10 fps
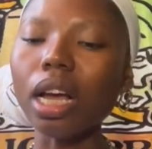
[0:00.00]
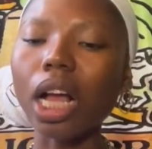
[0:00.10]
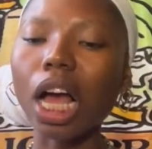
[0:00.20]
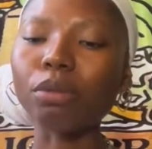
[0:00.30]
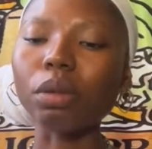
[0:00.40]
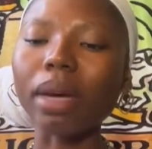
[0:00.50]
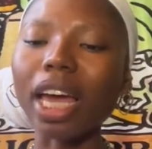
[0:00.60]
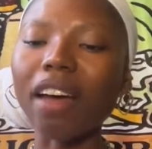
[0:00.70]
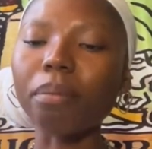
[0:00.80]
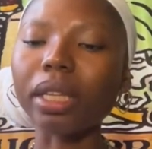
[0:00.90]
You may
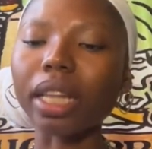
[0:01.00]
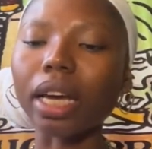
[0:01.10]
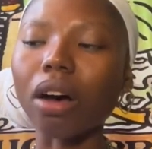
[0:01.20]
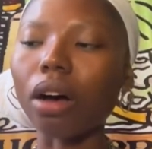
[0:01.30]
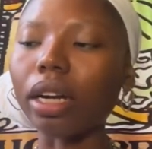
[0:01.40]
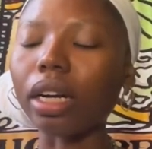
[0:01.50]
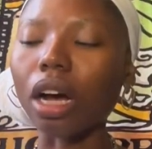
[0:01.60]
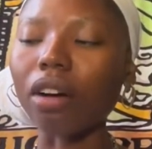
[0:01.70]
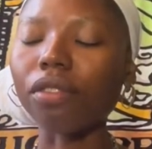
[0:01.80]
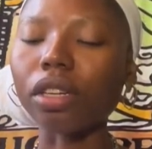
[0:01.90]
have been on and
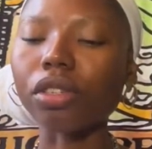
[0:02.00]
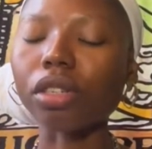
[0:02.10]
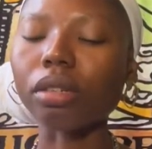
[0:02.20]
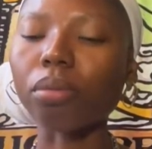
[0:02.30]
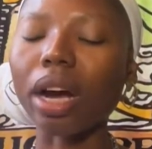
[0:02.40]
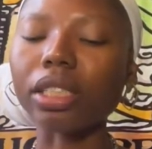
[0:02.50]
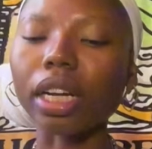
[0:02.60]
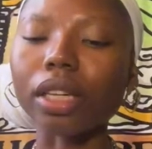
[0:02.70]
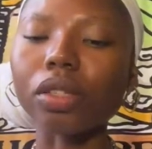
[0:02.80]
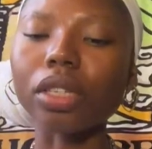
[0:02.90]
off on certain
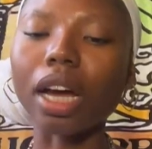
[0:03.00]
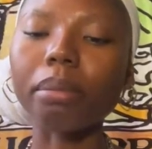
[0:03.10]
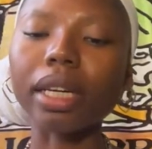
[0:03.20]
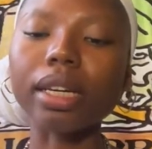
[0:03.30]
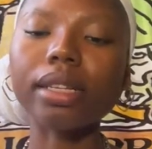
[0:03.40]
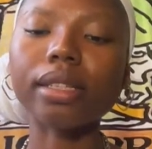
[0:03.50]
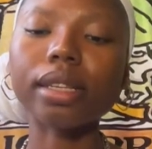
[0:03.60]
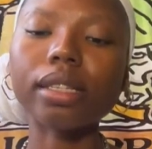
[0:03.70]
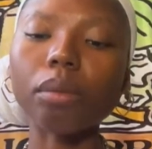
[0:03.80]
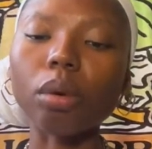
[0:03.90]
projects, or not being
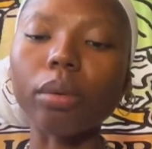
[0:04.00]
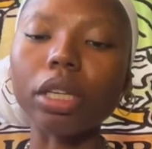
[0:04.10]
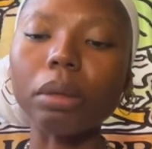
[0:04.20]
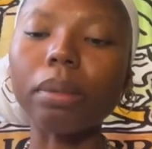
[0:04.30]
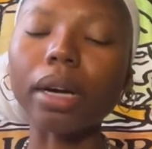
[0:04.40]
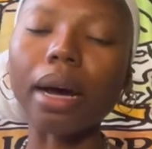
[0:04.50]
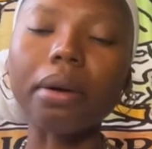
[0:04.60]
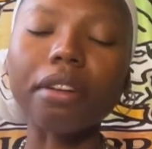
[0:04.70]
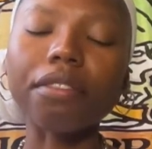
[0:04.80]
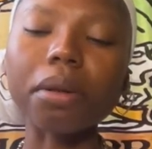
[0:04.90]
consistent with what you put out, and
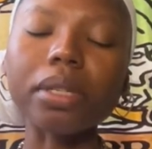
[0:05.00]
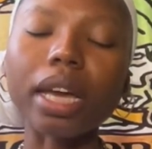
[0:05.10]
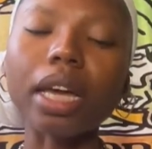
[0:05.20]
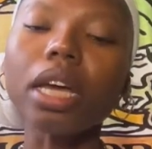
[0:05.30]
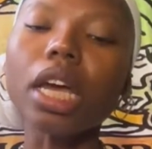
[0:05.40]
it feels like